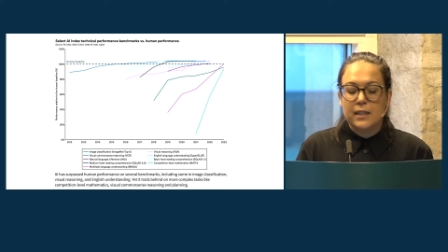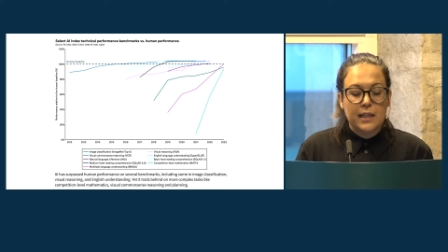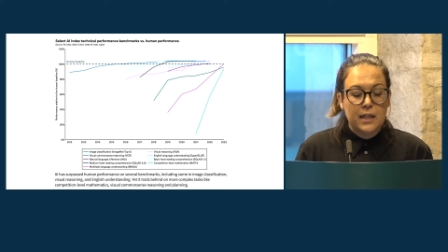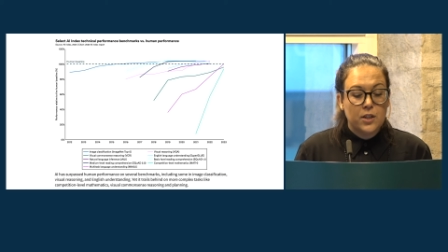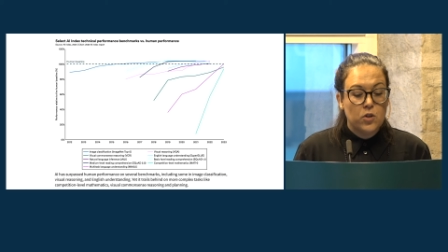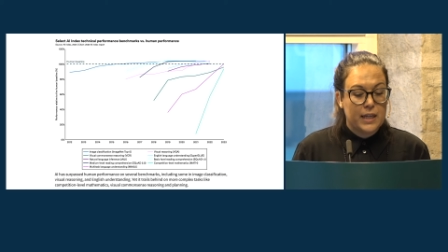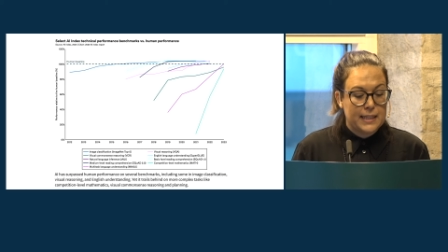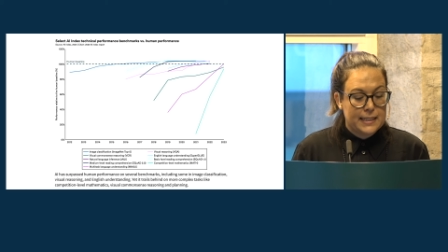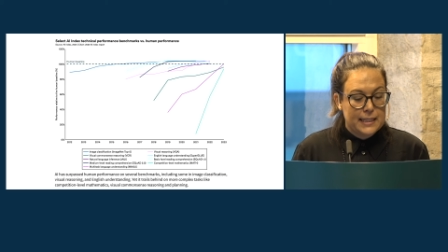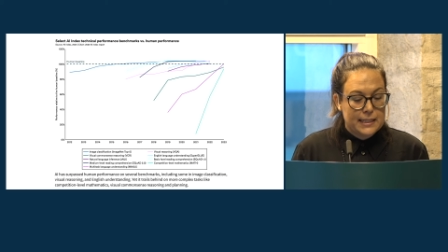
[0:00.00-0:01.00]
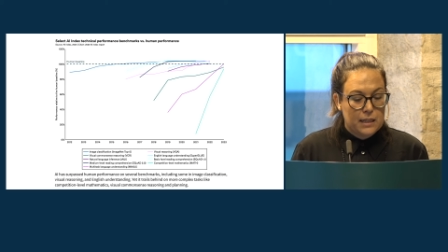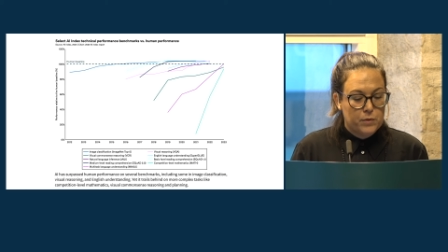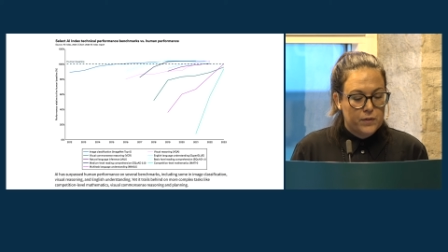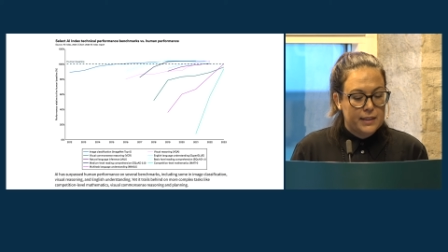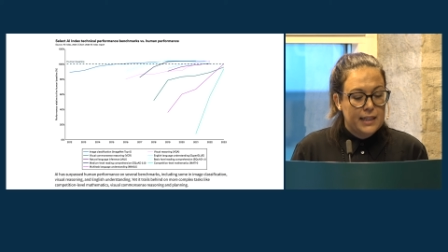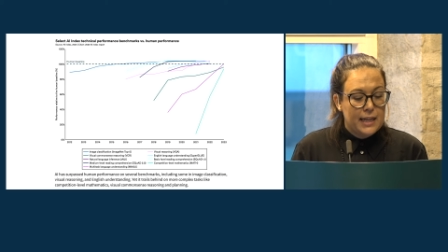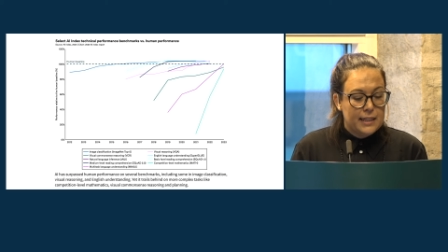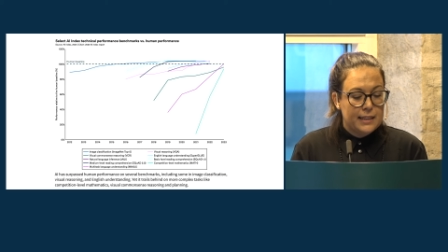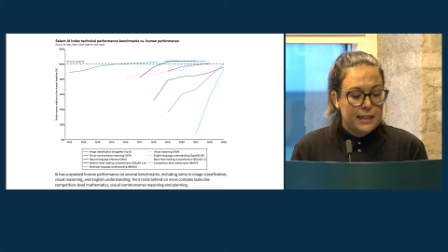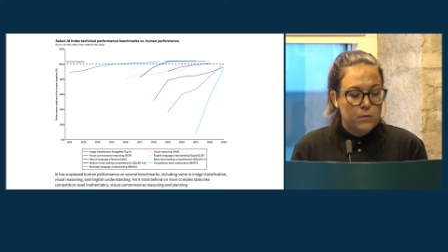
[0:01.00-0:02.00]
And here you can see some of the
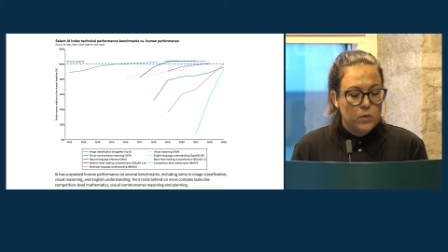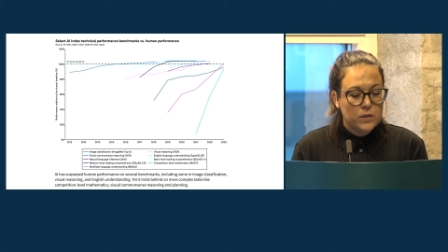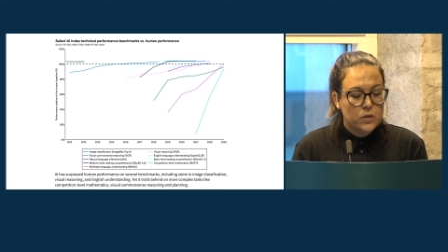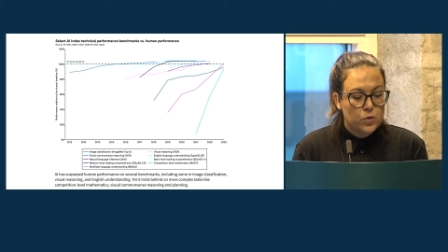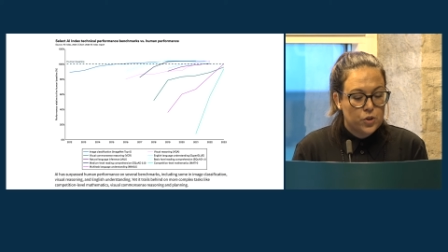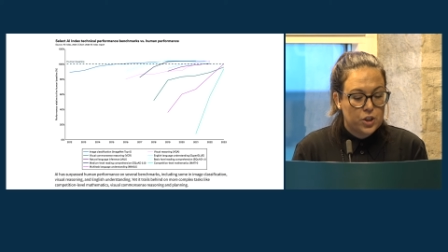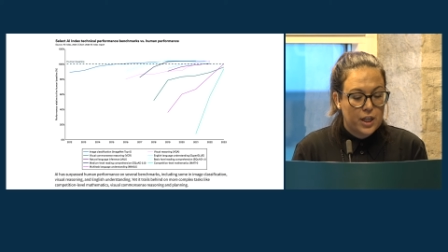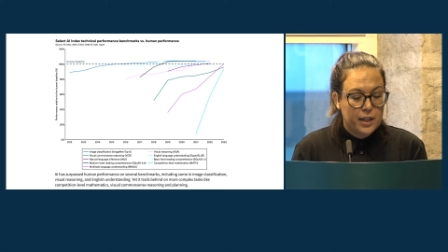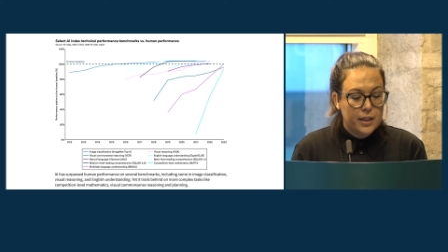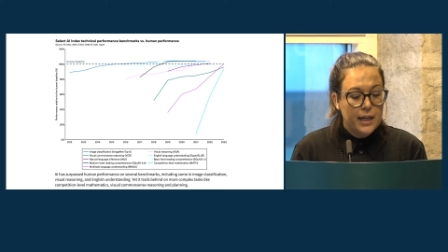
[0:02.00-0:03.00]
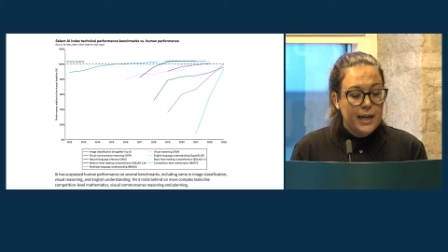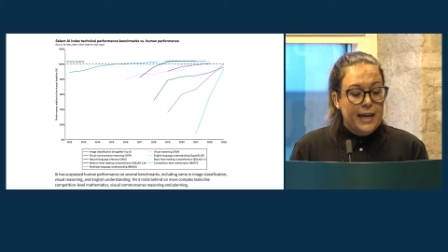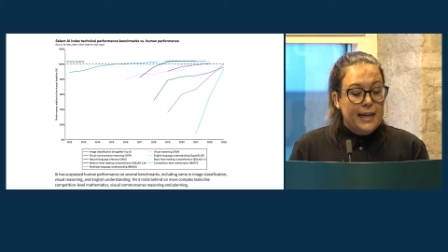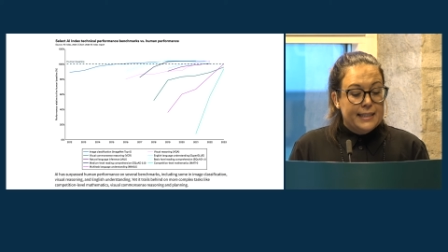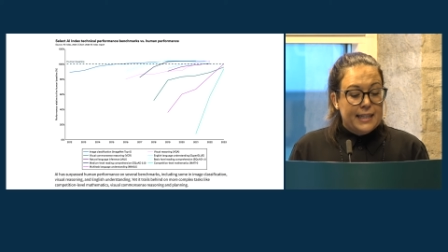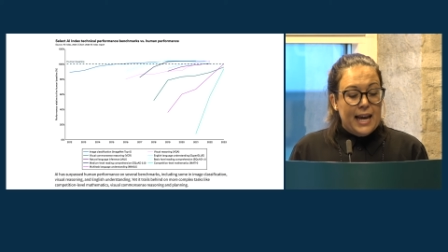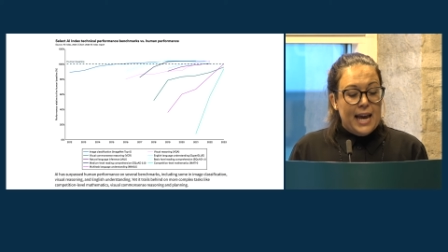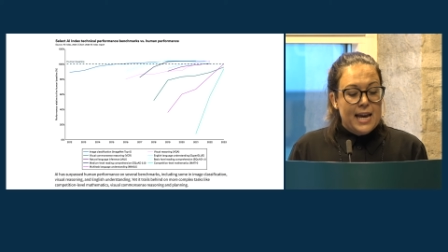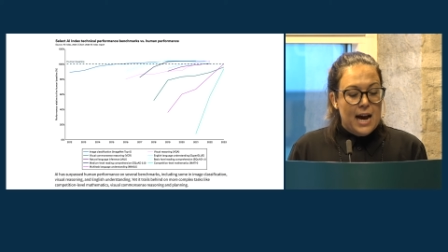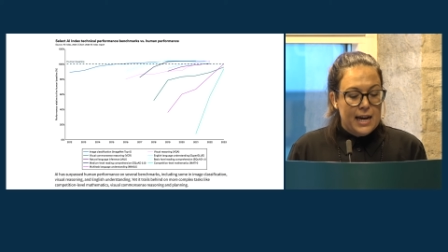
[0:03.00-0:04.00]
data that I wanted to share that
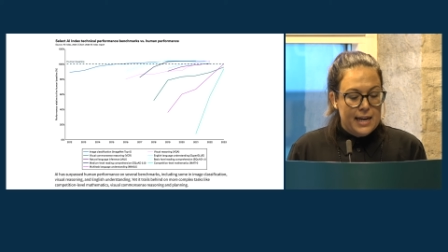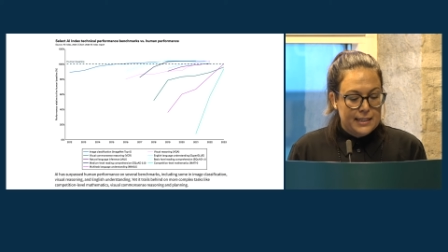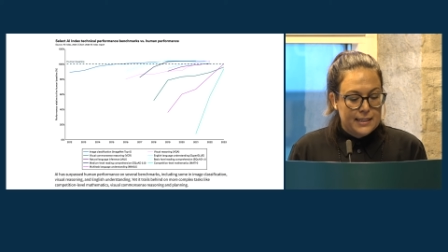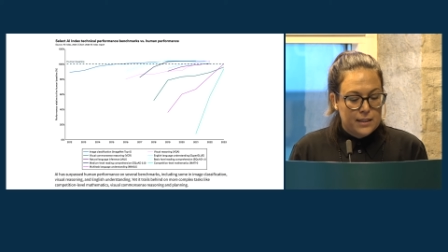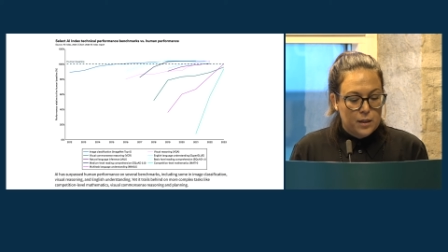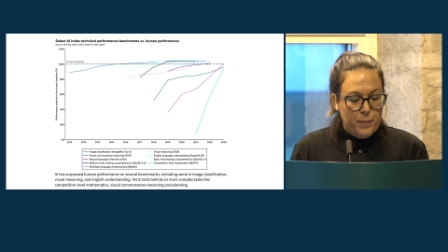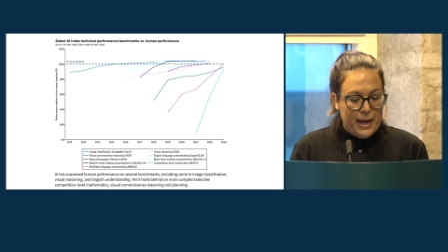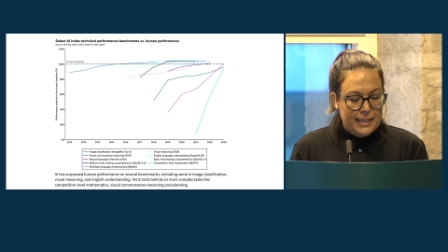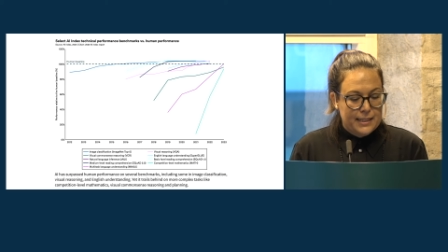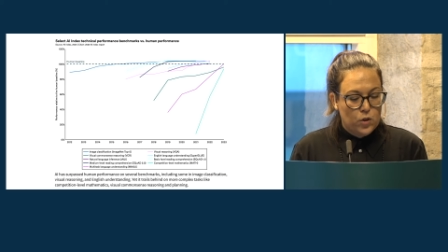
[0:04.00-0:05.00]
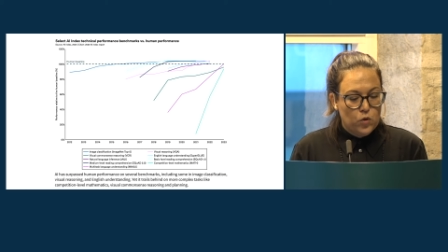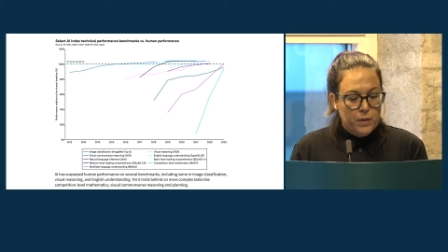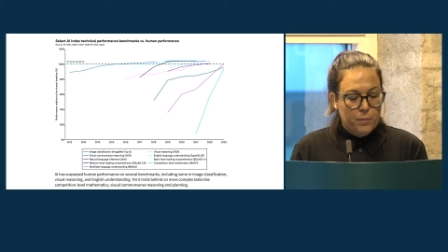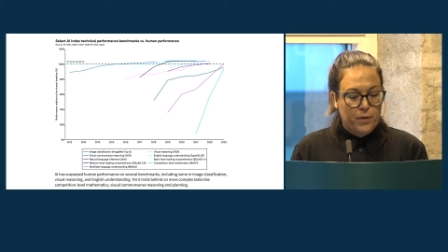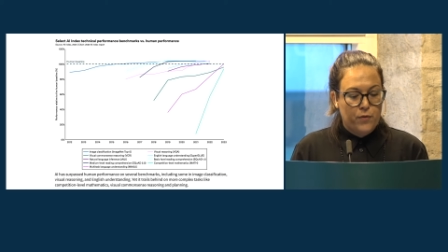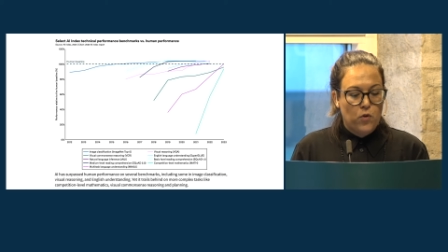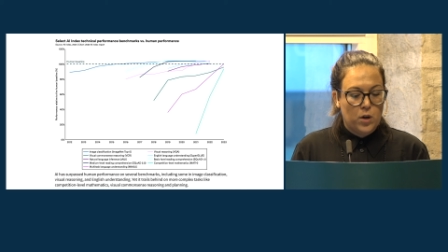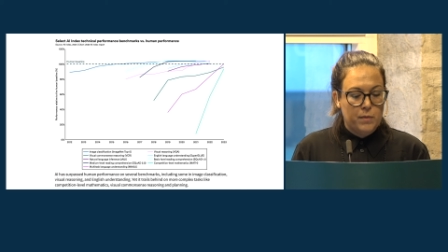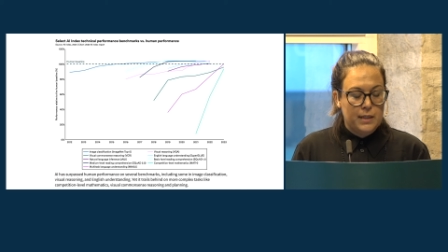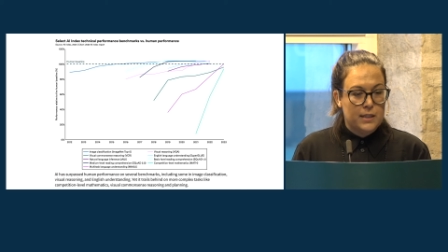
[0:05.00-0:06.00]
AI has surpassed human
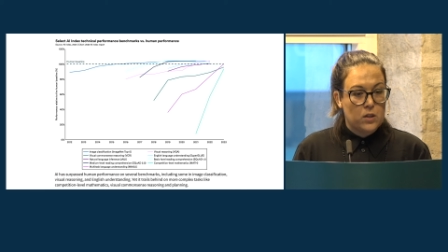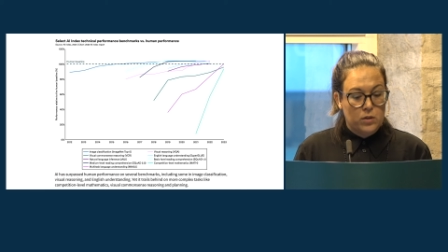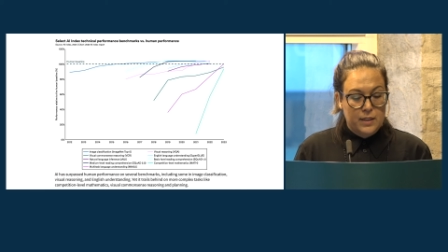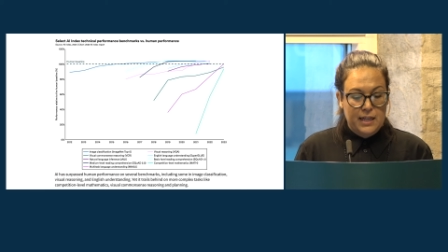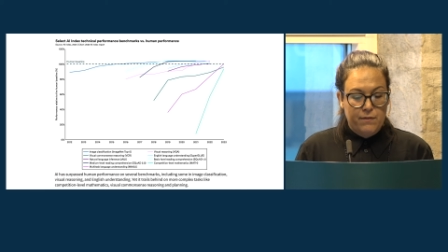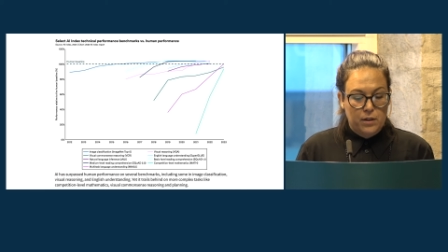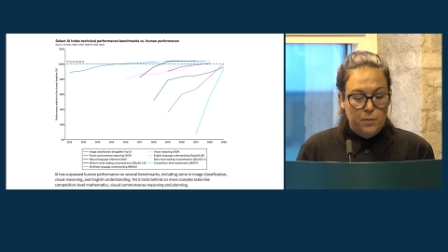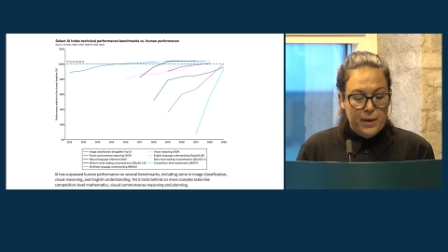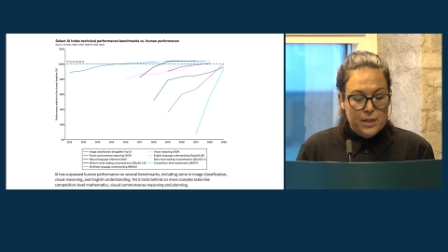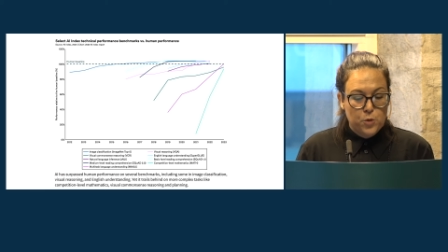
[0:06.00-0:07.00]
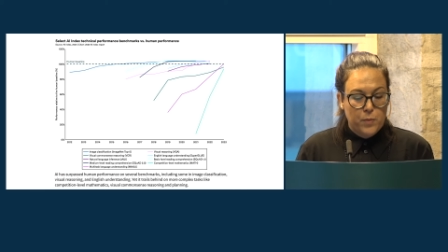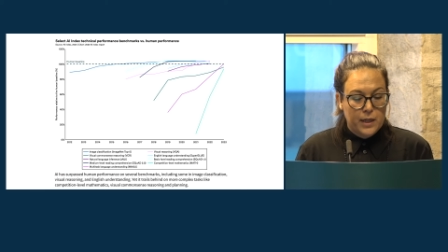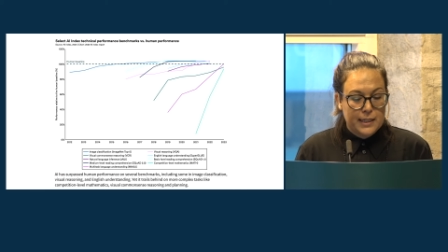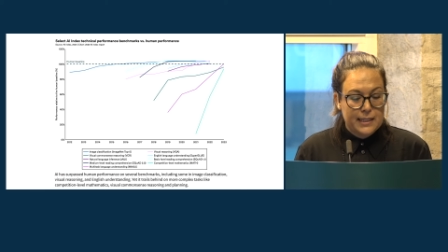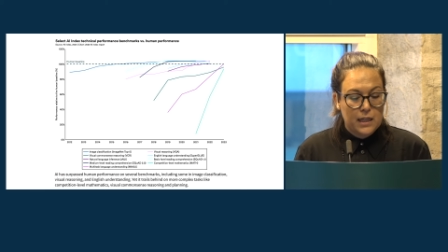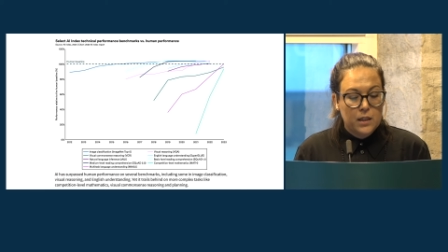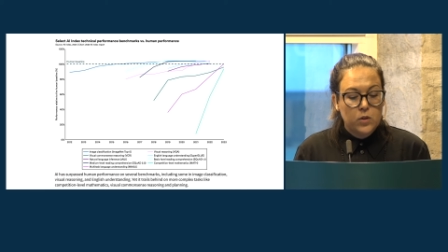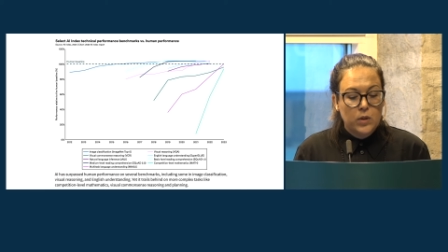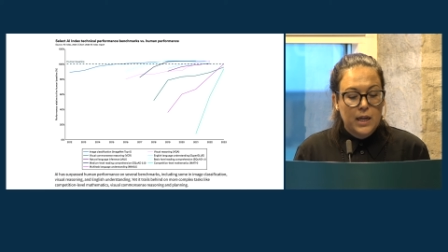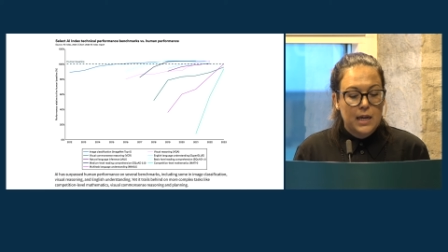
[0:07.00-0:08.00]
performance on several benchmarks,
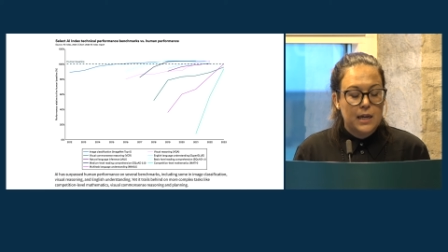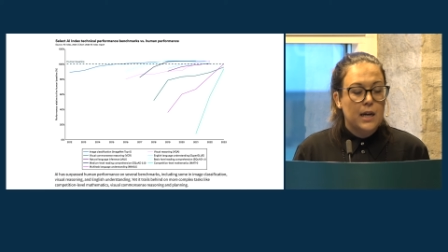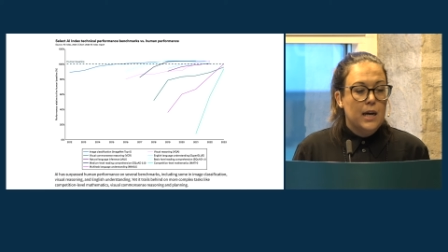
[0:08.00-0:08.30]
including